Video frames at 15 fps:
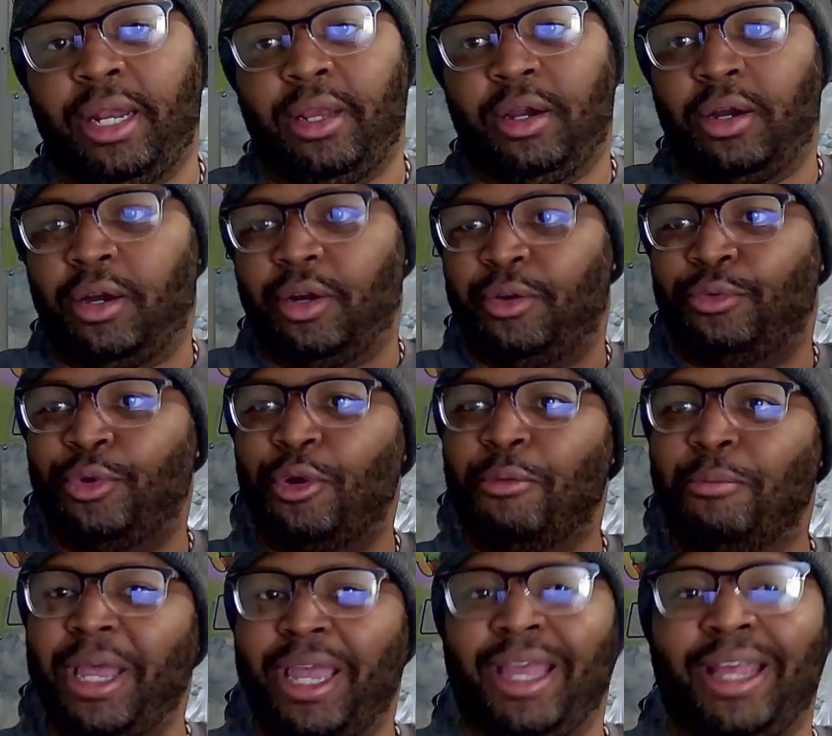a
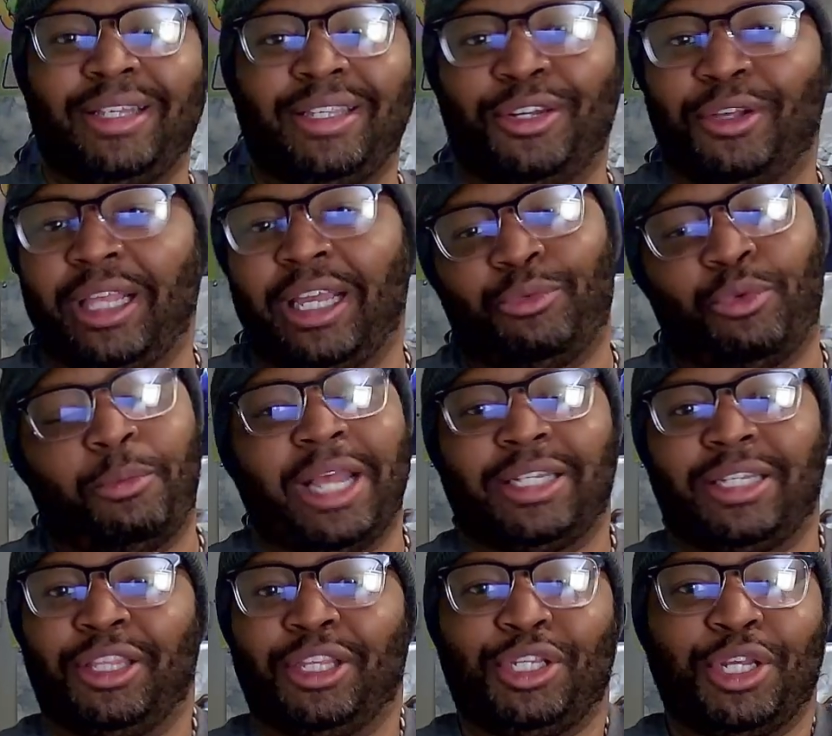romance, you know, like Romance
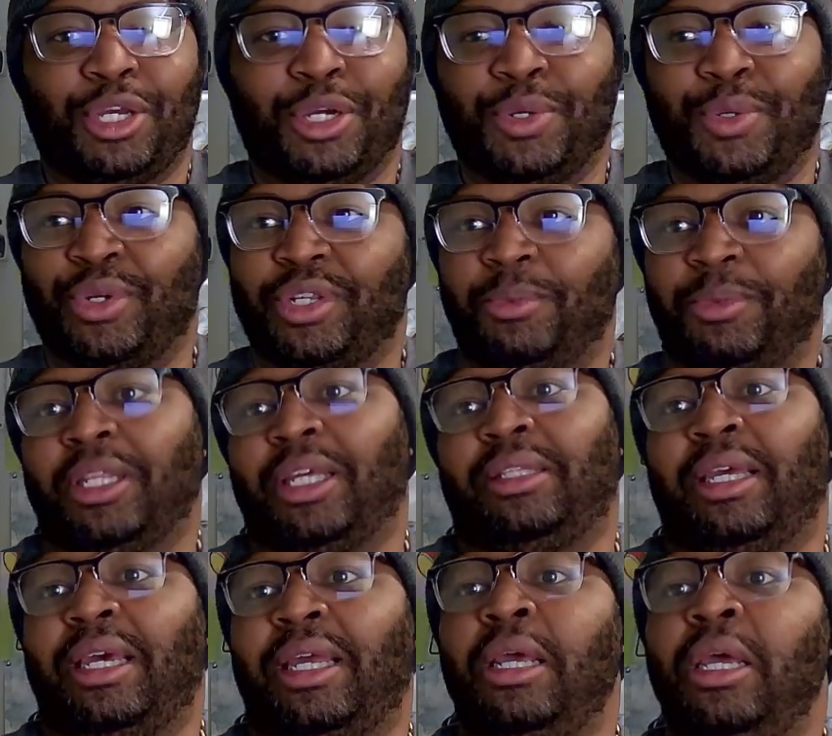in the Stone or something like
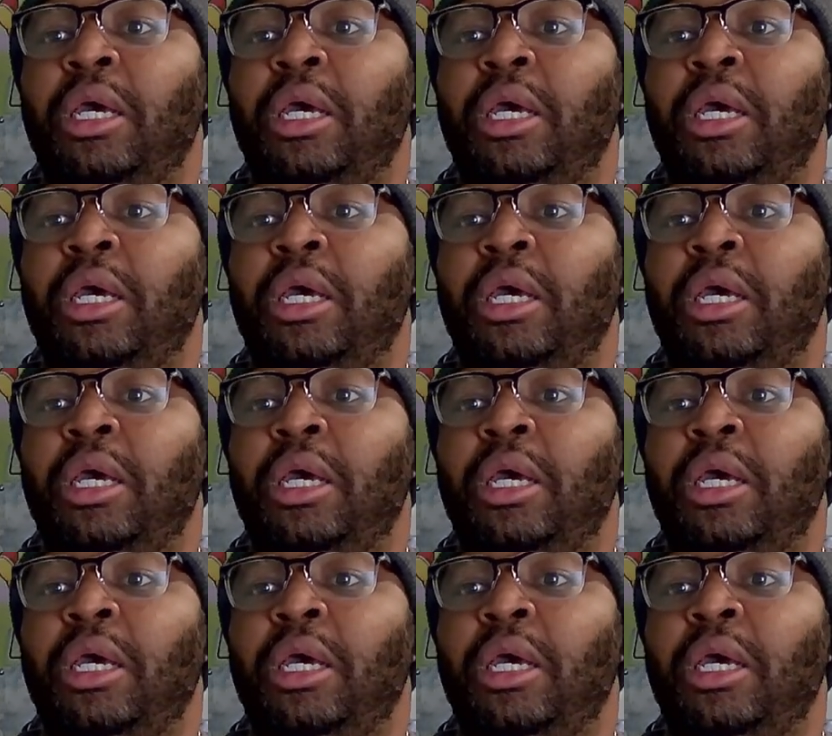that,